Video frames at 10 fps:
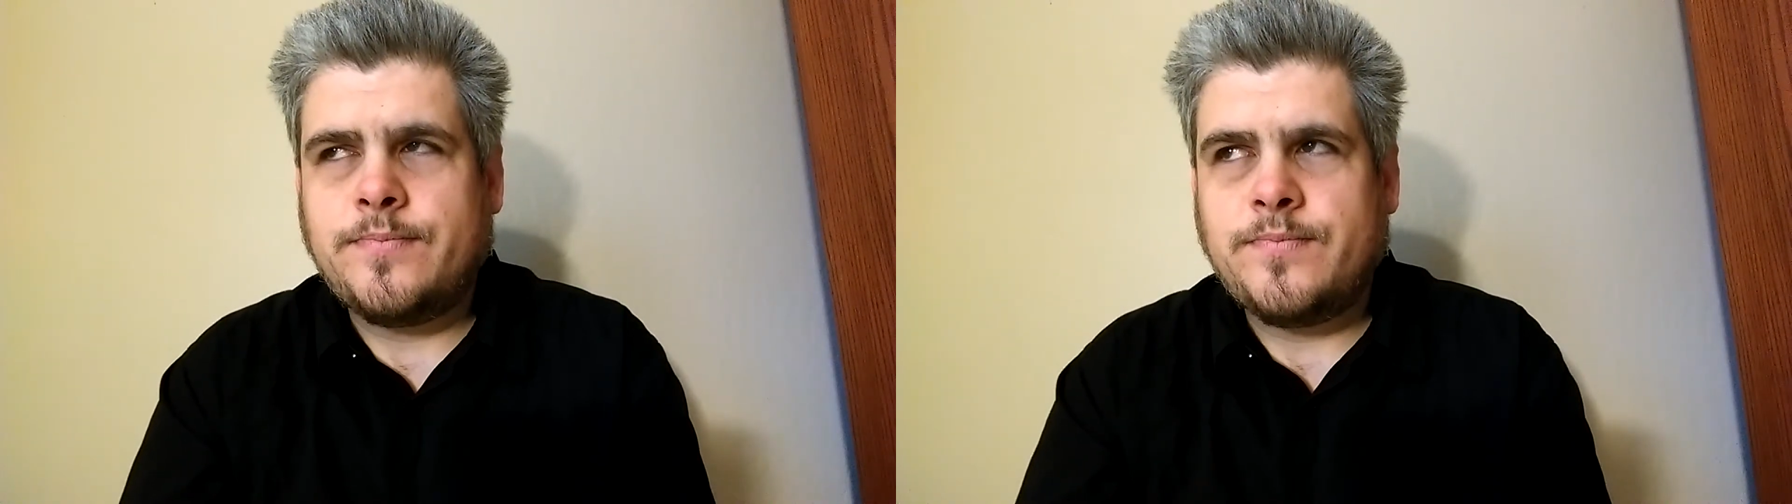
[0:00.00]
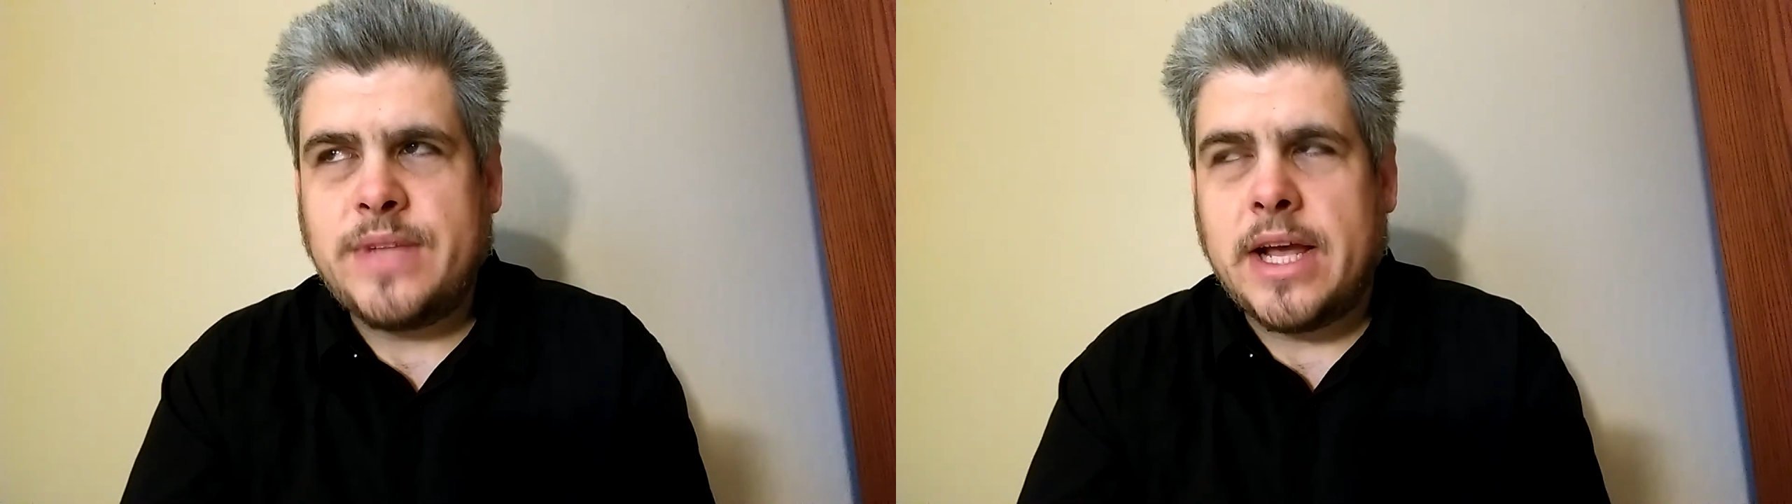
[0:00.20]

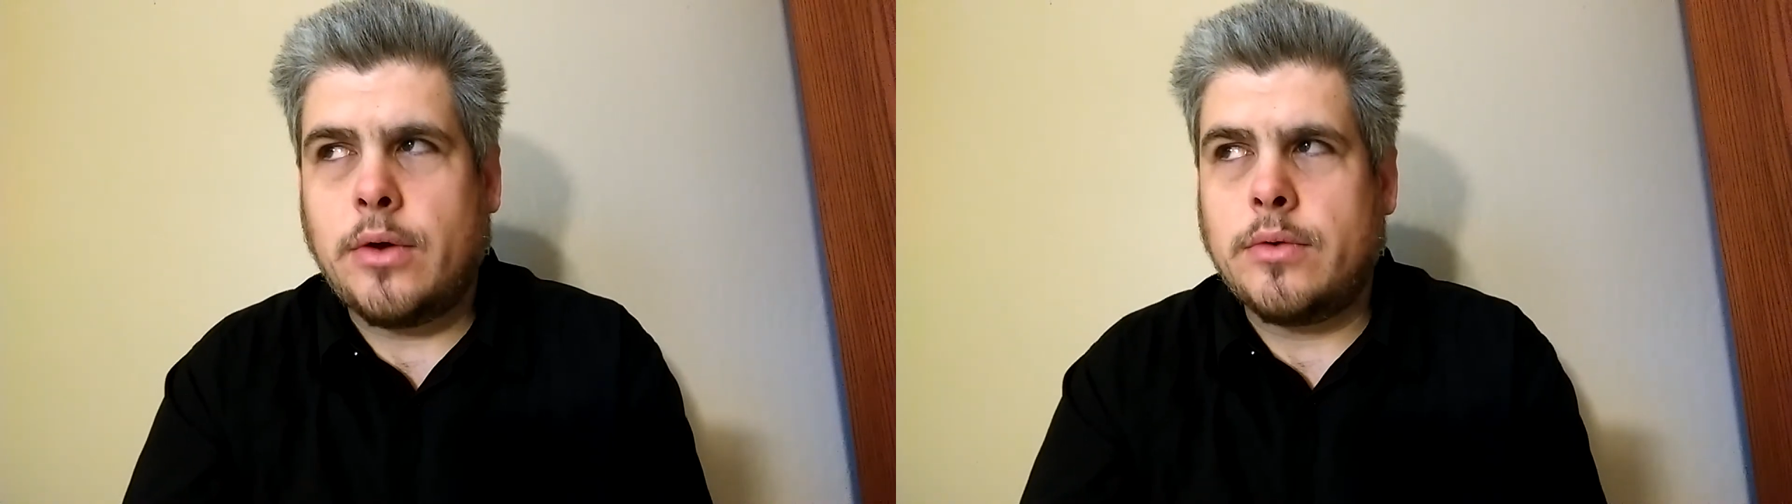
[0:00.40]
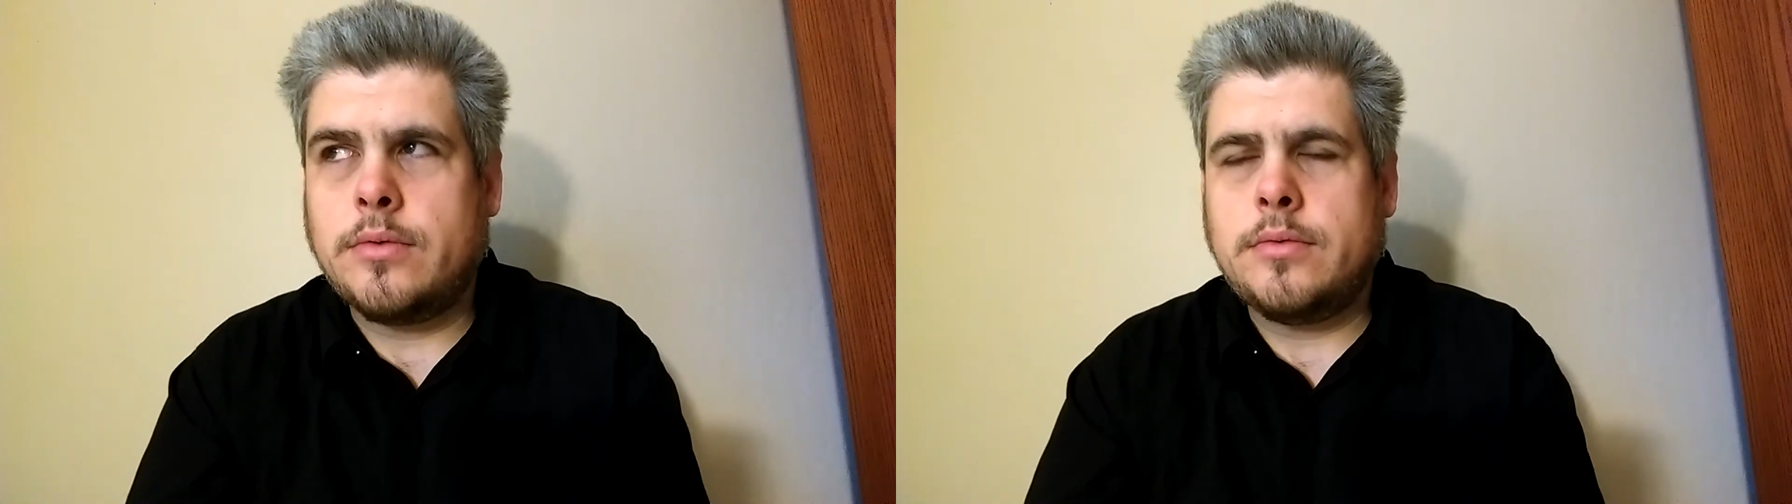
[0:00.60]

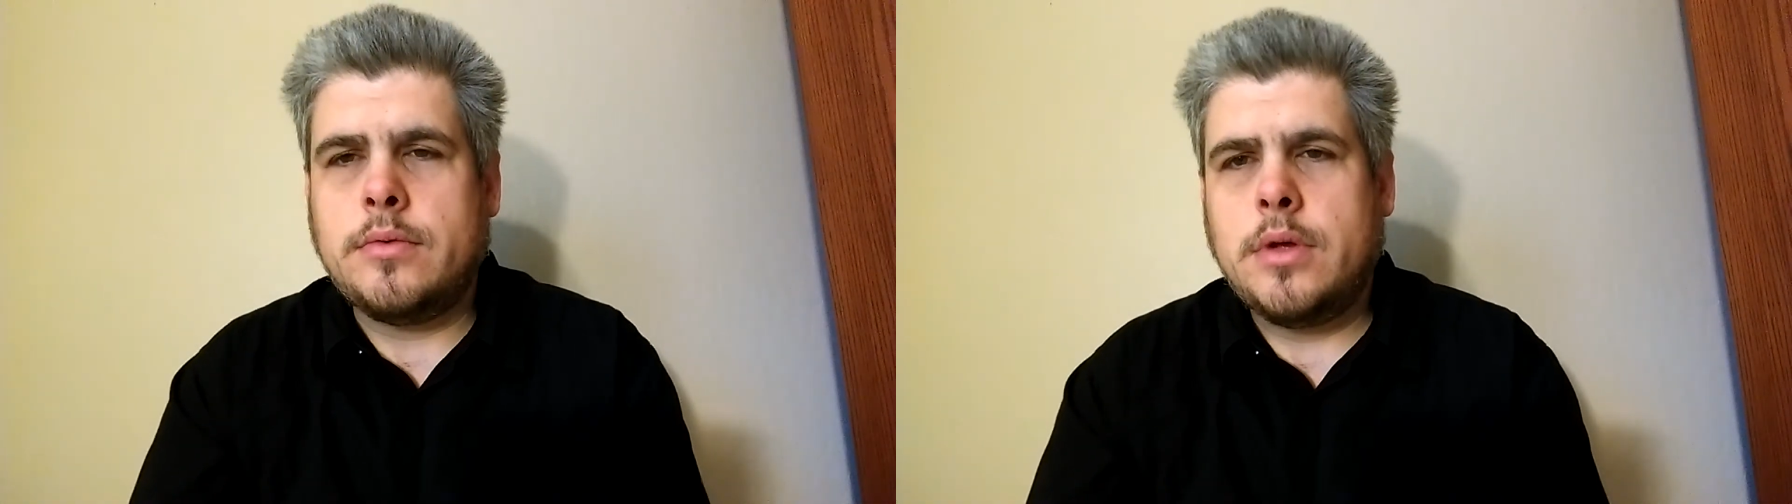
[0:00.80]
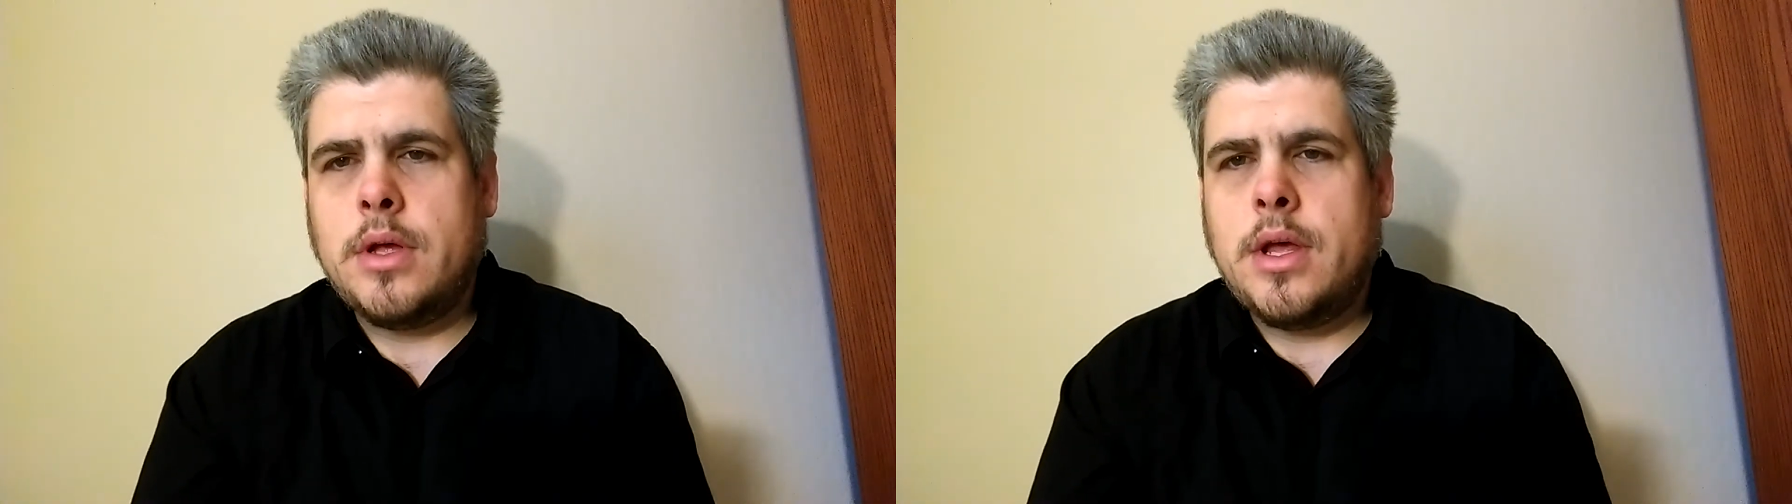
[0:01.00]
Now,
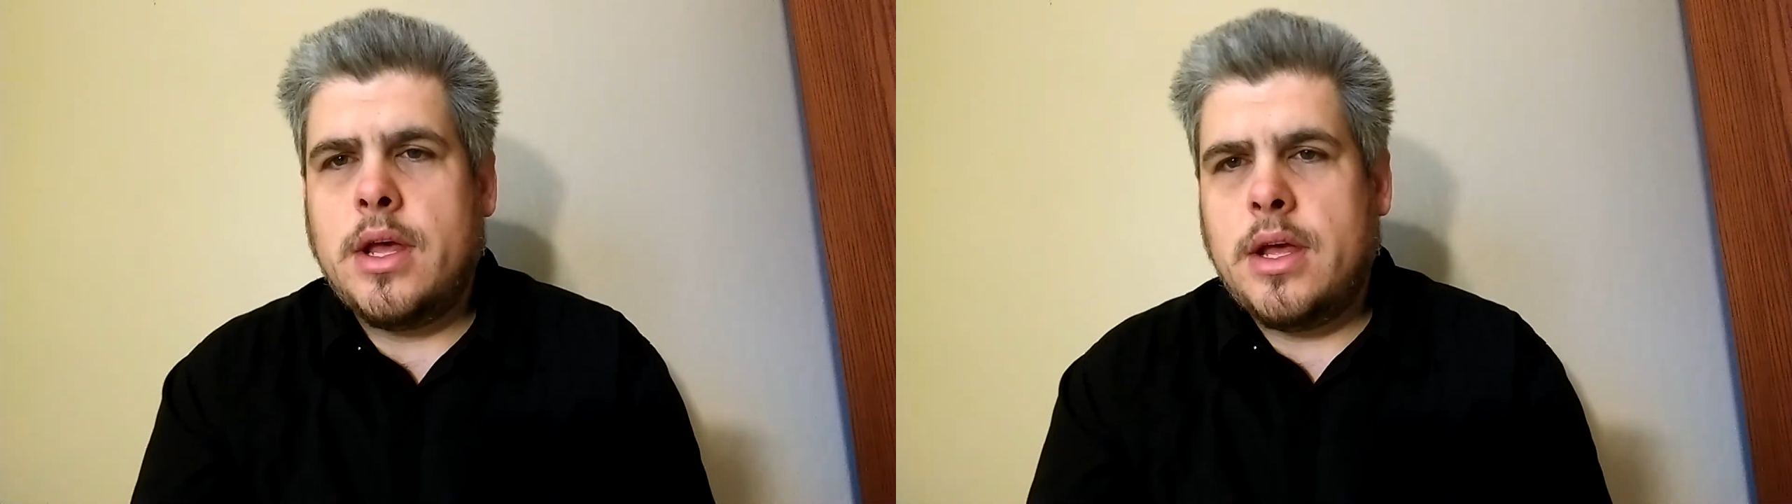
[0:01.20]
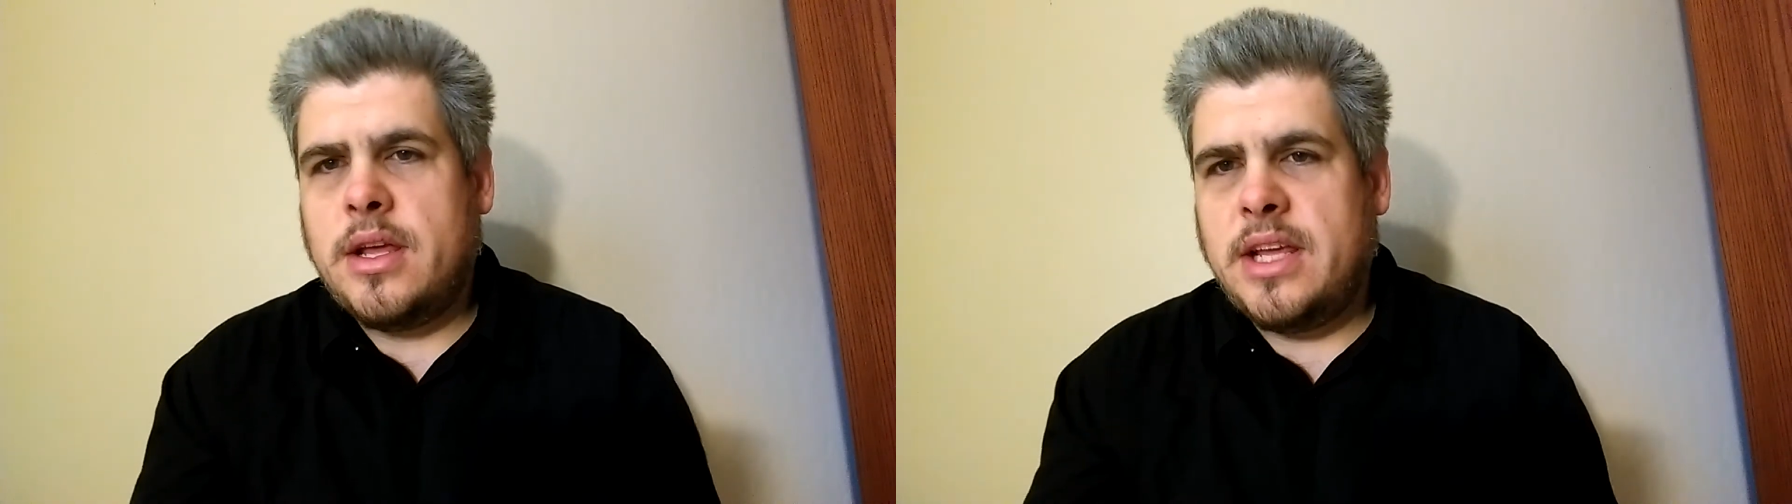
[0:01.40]

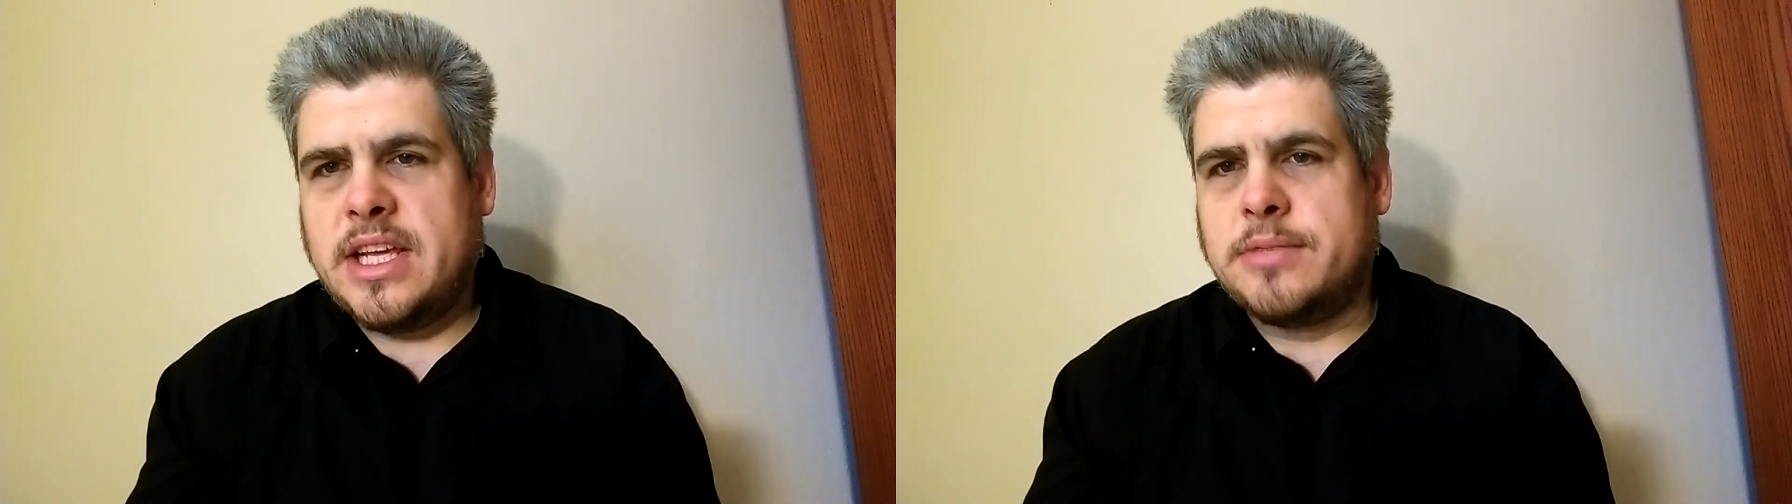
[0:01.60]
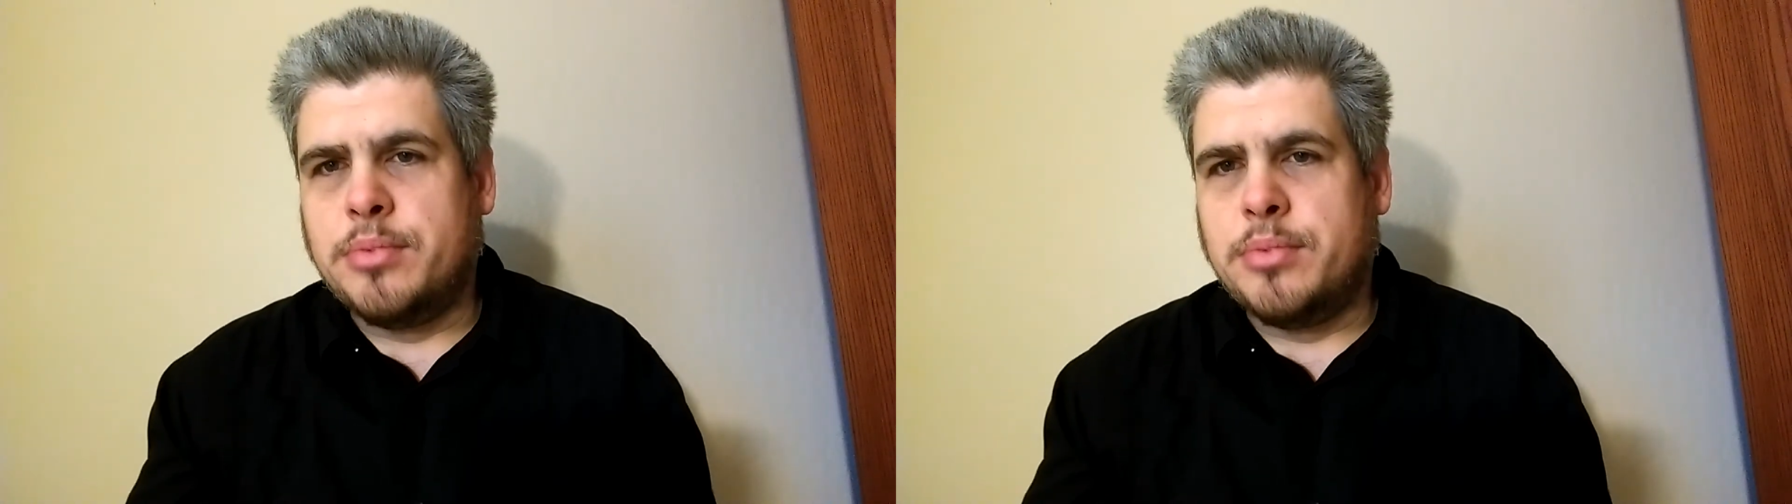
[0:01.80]
it's